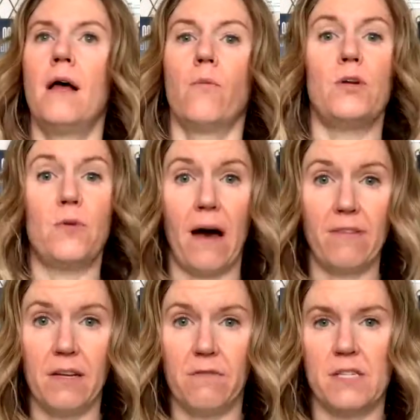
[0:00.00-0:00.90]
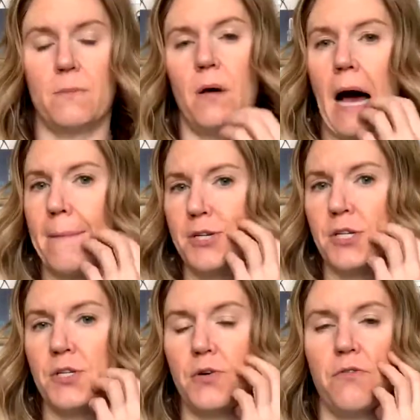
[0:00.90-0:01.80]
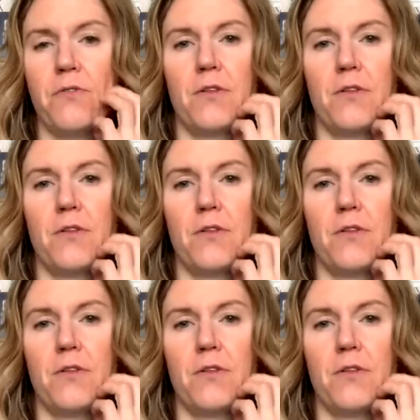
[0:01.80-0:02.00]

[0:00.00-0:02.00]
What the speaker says: We do have an invisible option too for